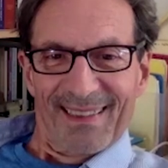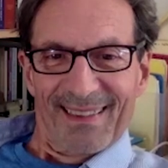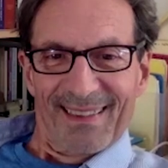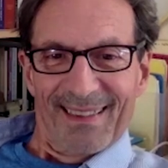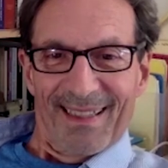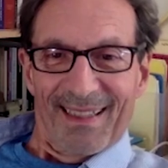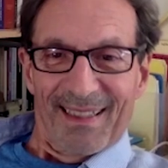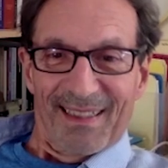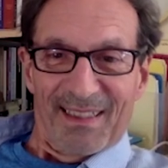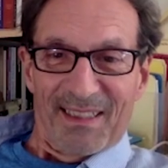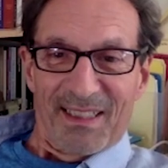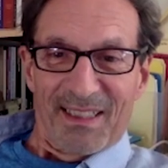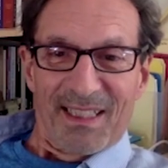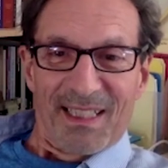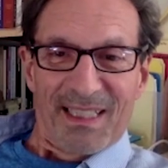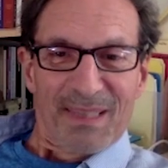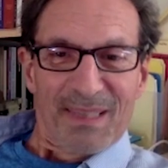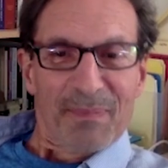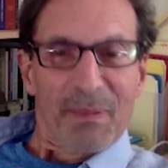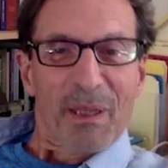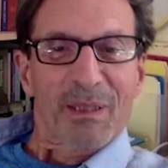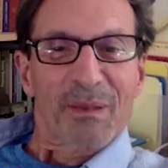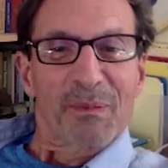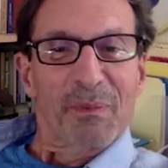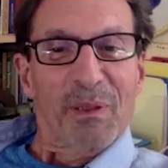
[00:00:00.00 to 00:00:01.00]
I didn't
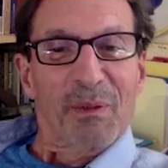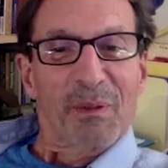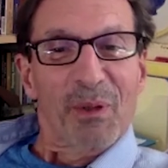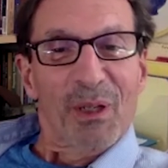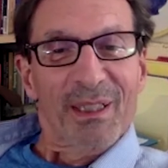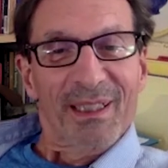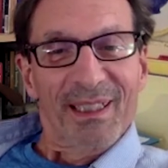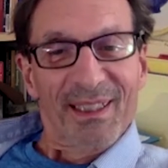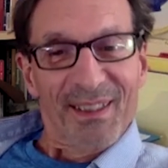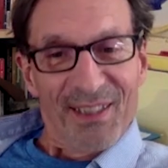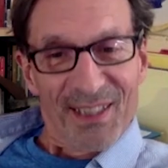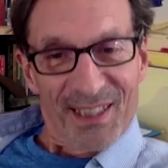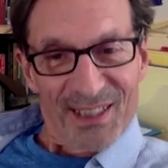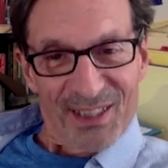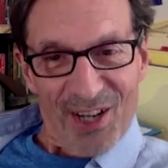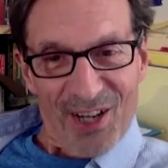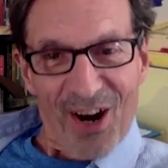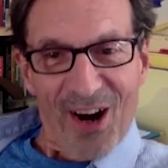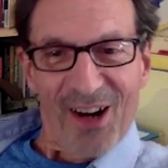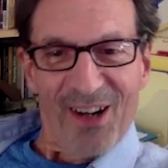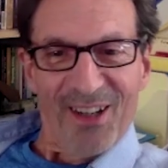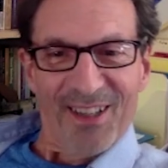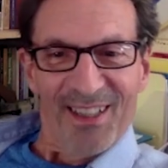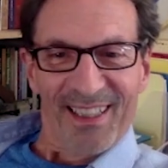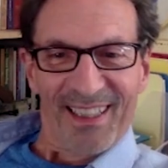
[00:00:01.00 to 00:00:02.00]
expect to be working this
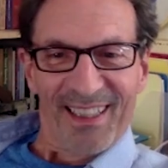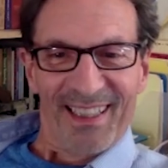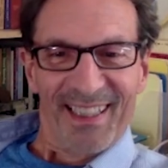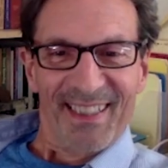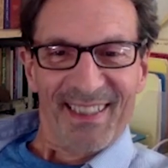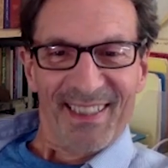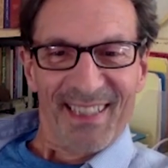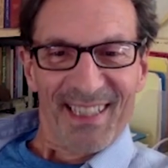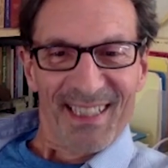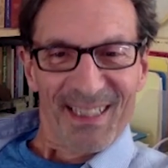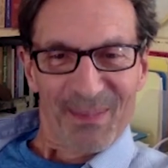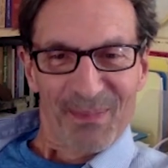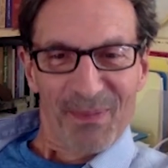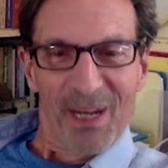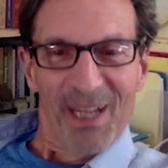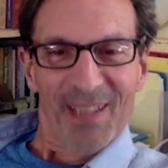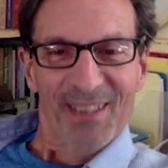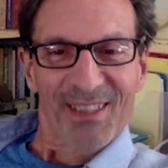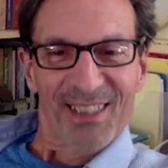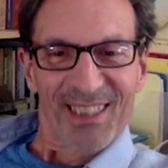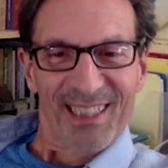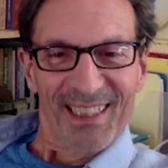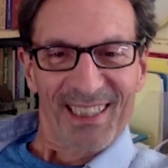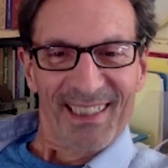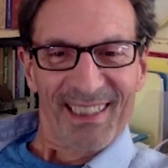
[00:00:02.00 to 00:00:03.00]
hard and this
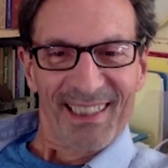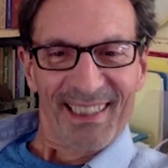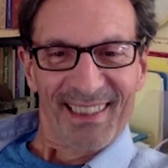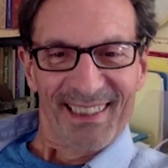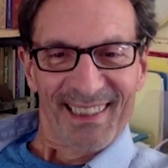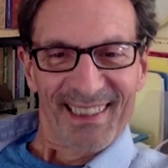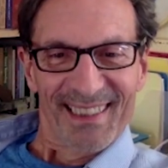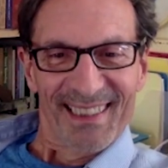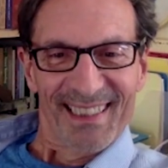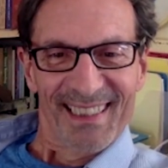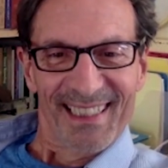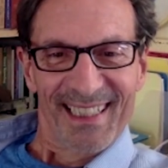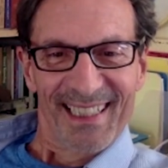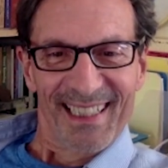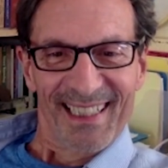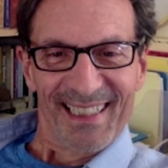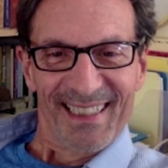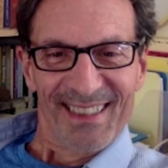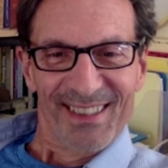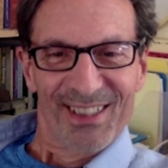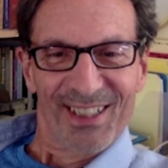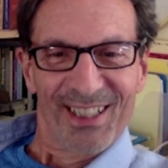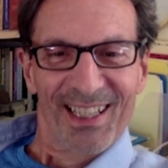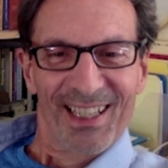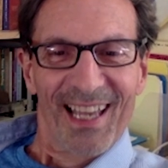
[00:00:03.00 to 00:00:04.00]
much and at this
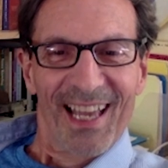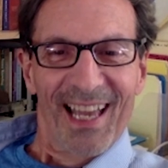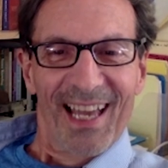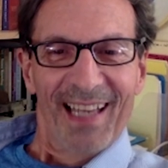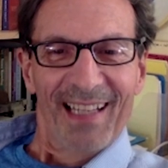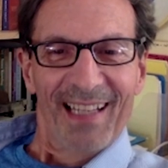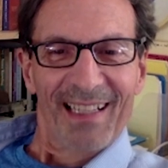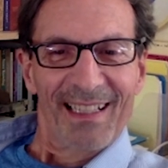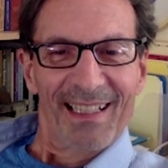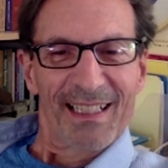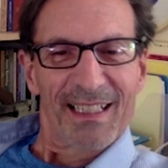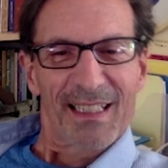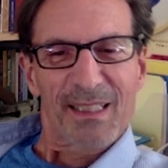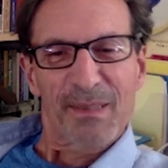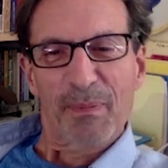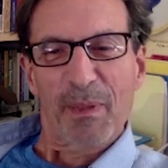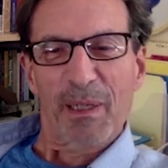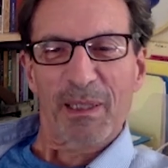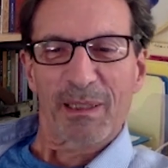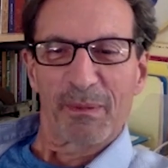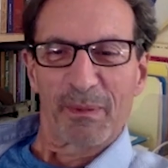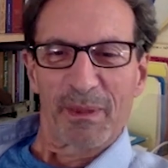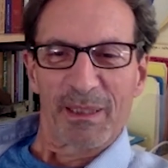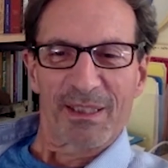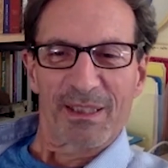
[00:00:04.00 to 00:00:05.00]
age. I didn't
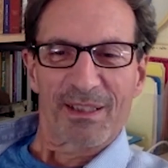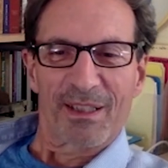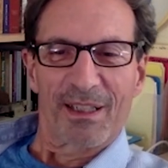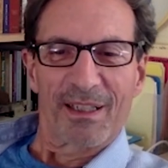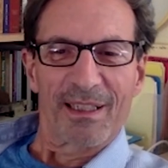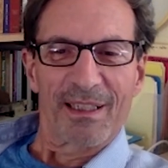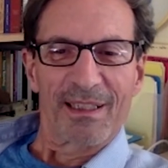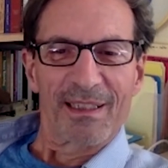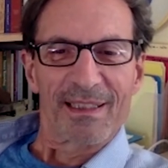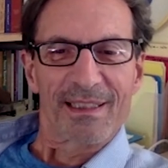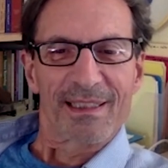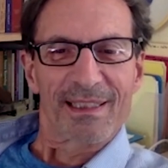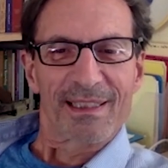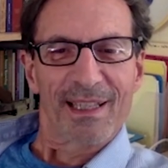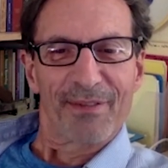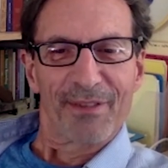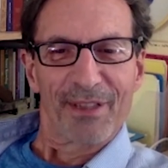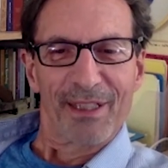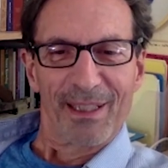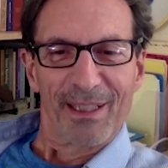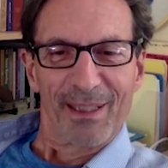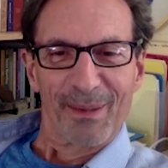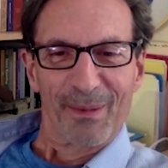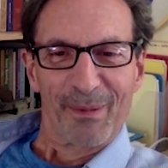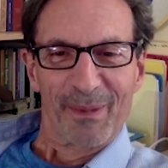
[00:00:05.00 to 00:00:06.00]
expect to be starting at
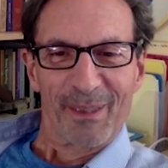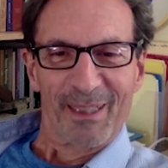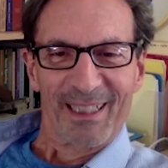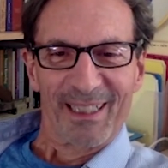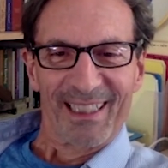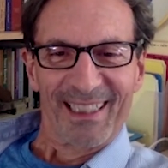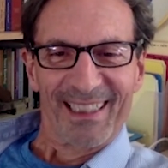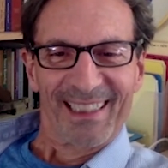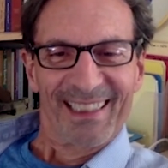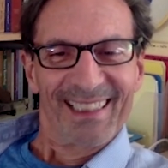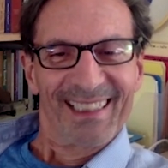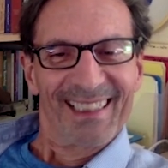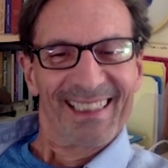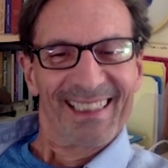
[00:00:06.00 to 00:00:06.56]
seven in the morning